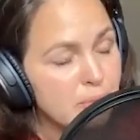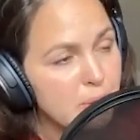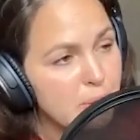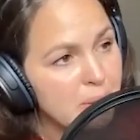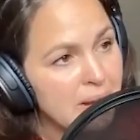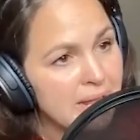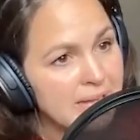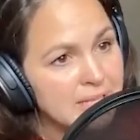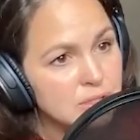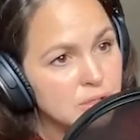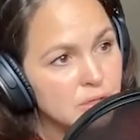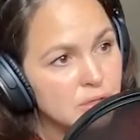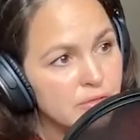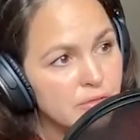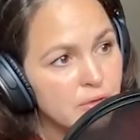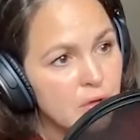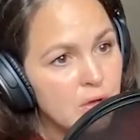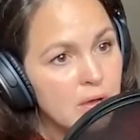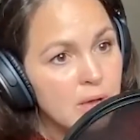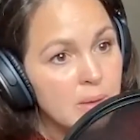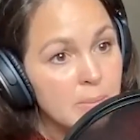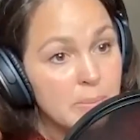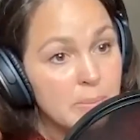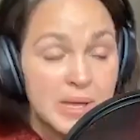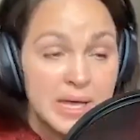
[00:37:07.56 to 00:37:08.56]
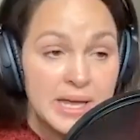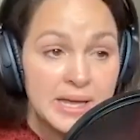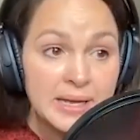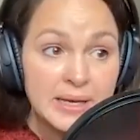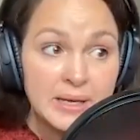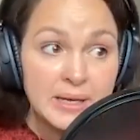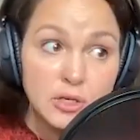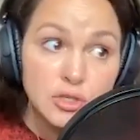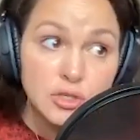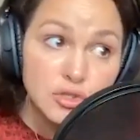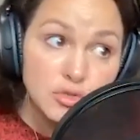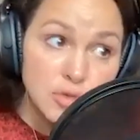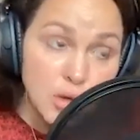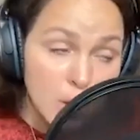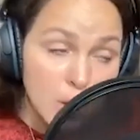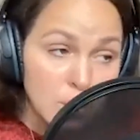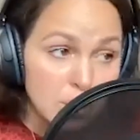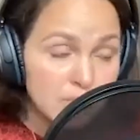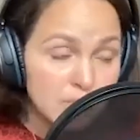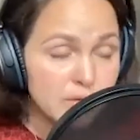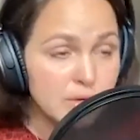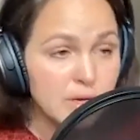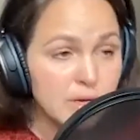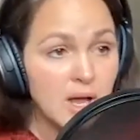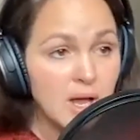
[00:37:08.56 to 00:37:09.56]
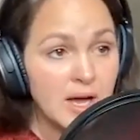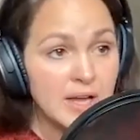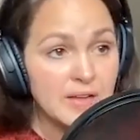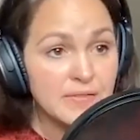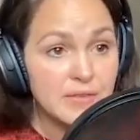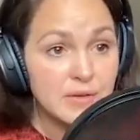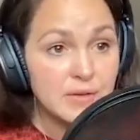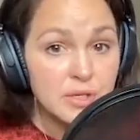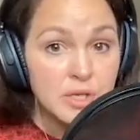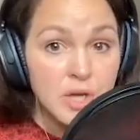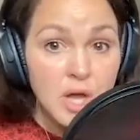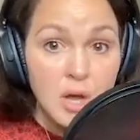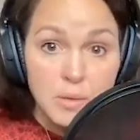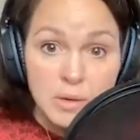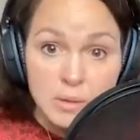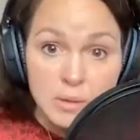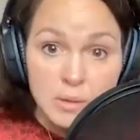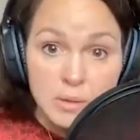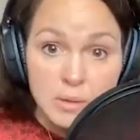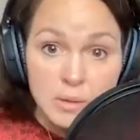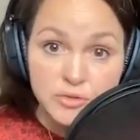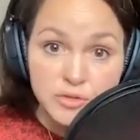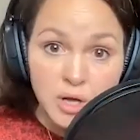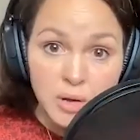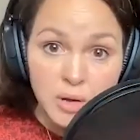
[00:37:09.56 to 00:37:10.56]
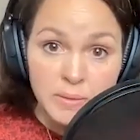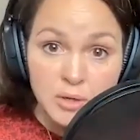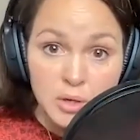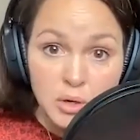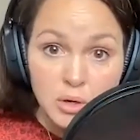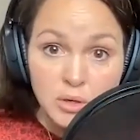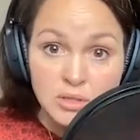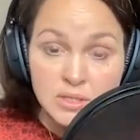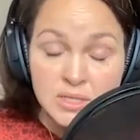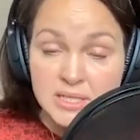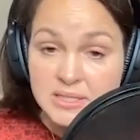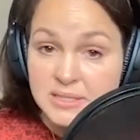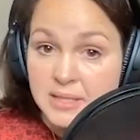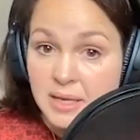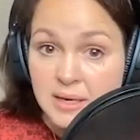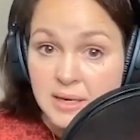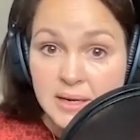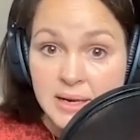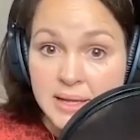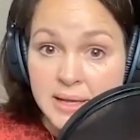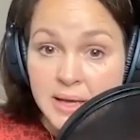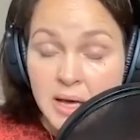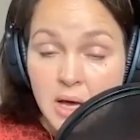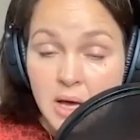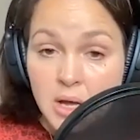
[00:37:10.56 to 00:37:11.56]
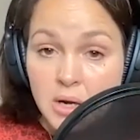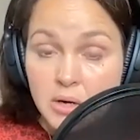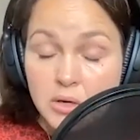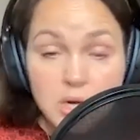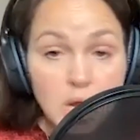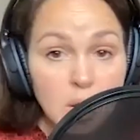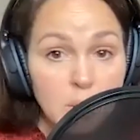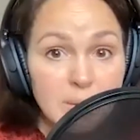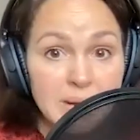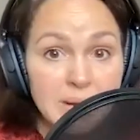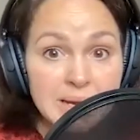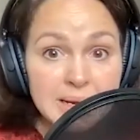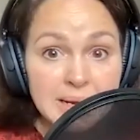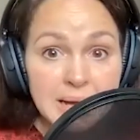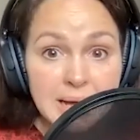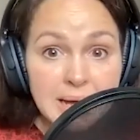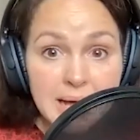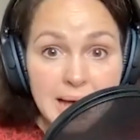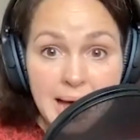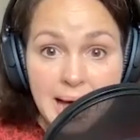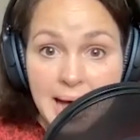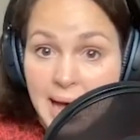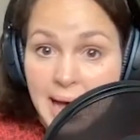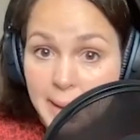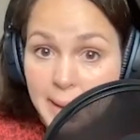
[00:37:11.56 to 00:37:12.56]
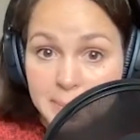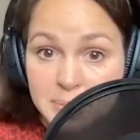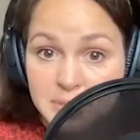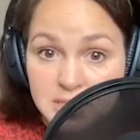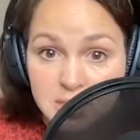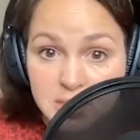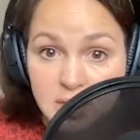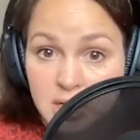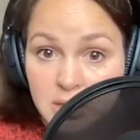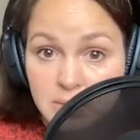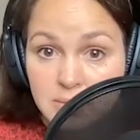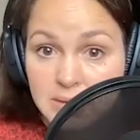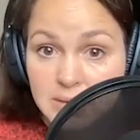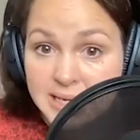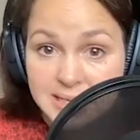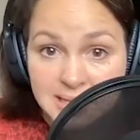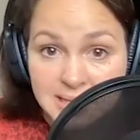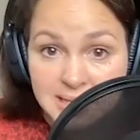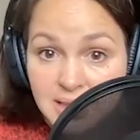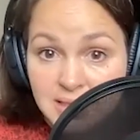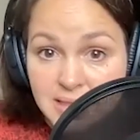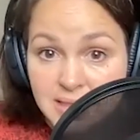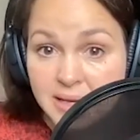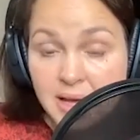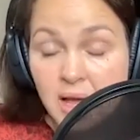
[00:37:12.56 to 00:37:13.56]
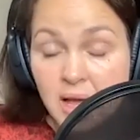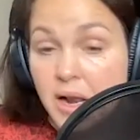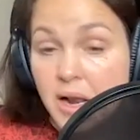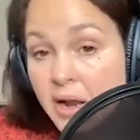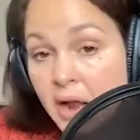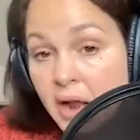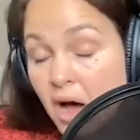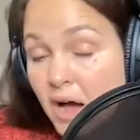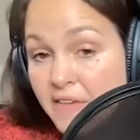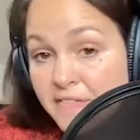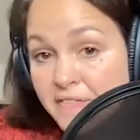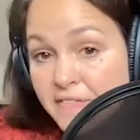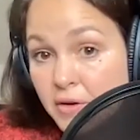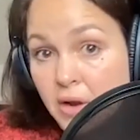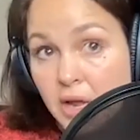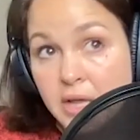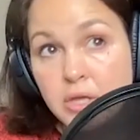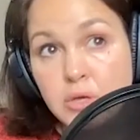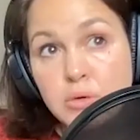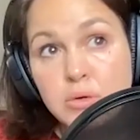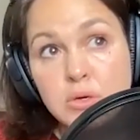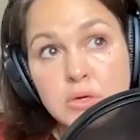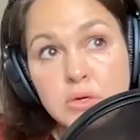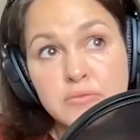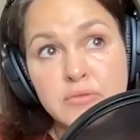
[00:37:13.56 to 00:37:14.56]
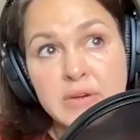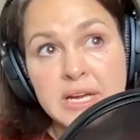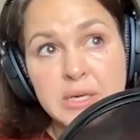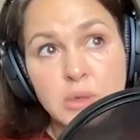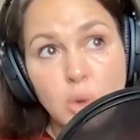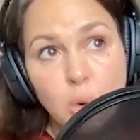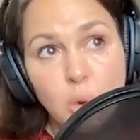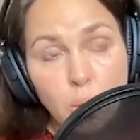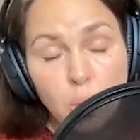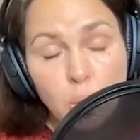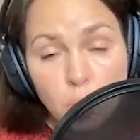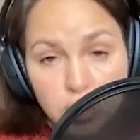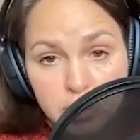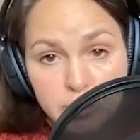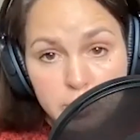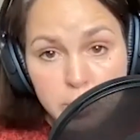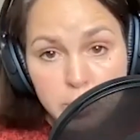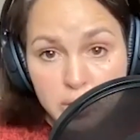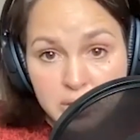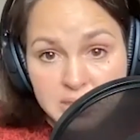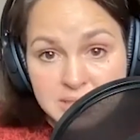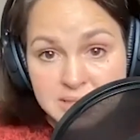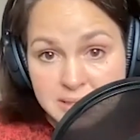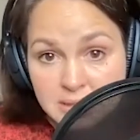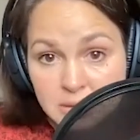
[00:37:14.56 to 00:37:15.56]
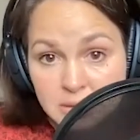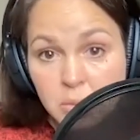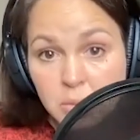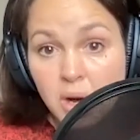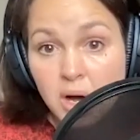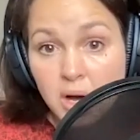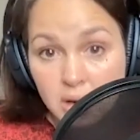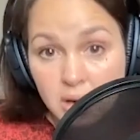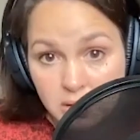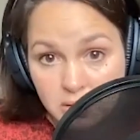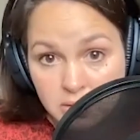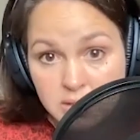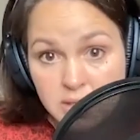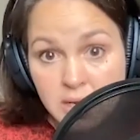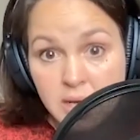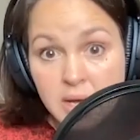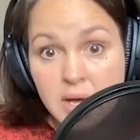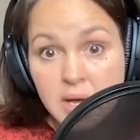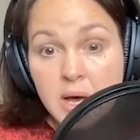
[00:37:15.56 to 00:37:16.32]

a place of being in control of your life and knowing what's going on to suddenly knowing absolutely nothing. And I feel like you can read all the books in the world,